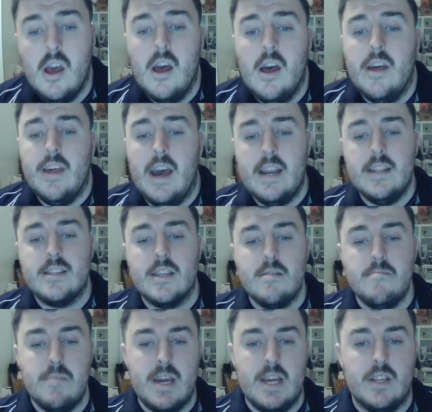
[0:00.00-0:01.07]
Then into the
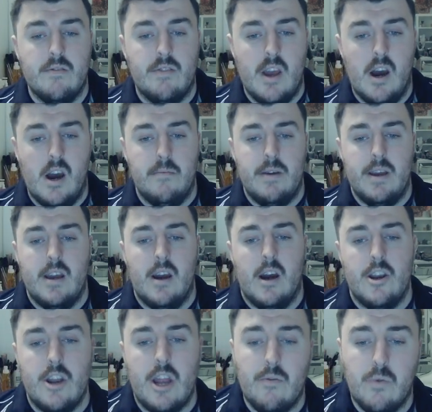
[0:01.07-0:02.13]
meat of the army. I
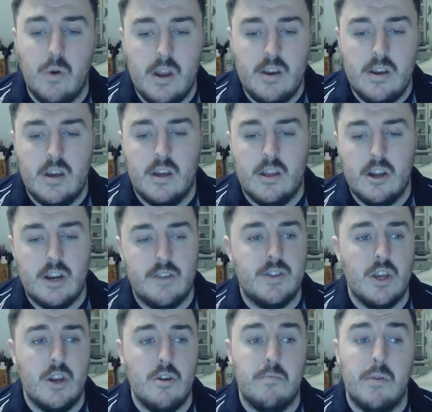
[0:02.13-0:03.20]
don't have 1, don't have
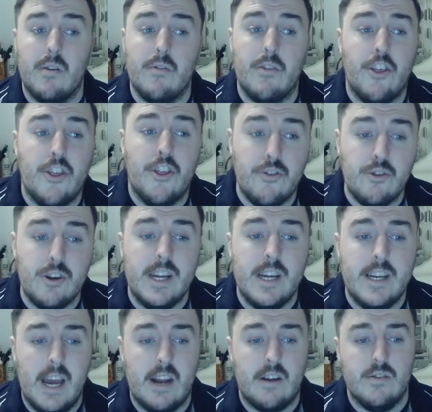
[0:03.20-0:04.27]
2, but I've got 3
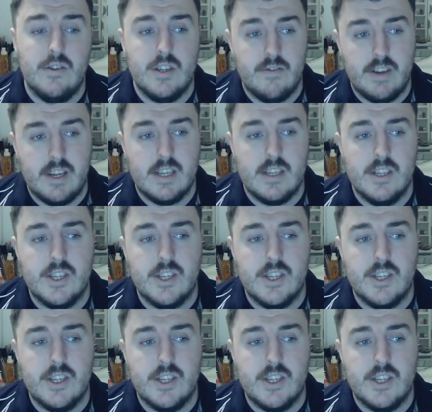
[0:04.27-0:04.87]
Necrosphinxes.